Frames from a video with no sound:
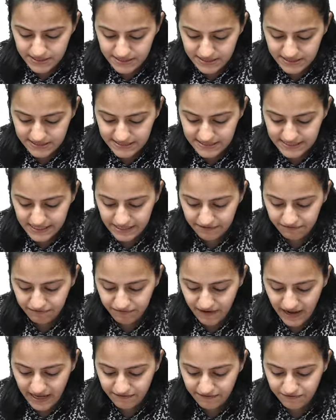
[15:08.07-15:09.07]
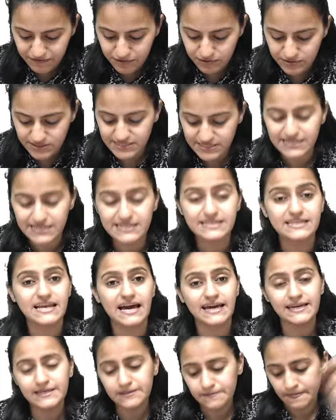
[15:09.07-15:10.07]
the C5 to
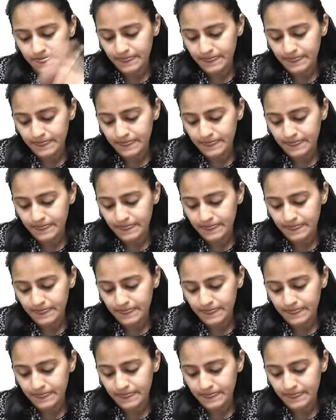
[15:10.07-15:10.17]
C9.